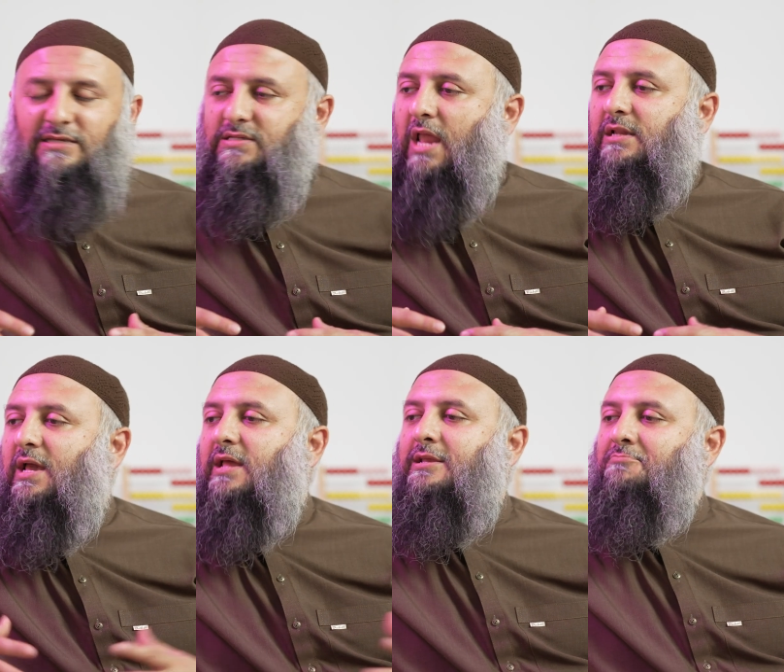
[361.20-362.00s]
is
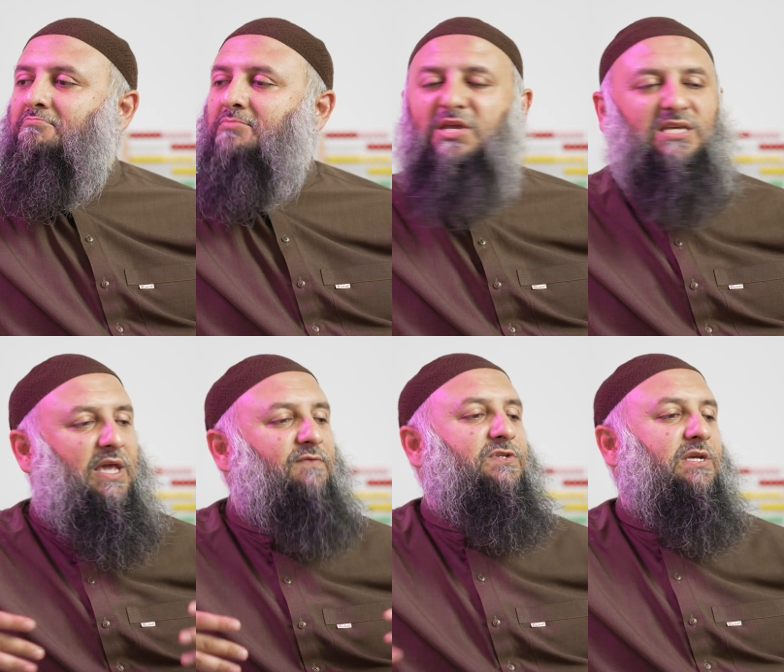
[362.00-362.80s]
Al-Kareem. He
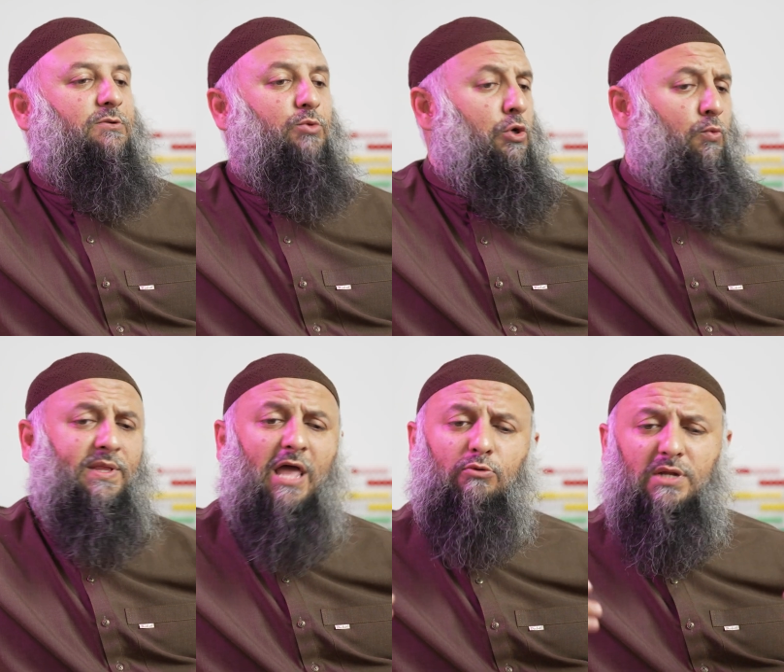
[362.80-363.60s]
gives it, without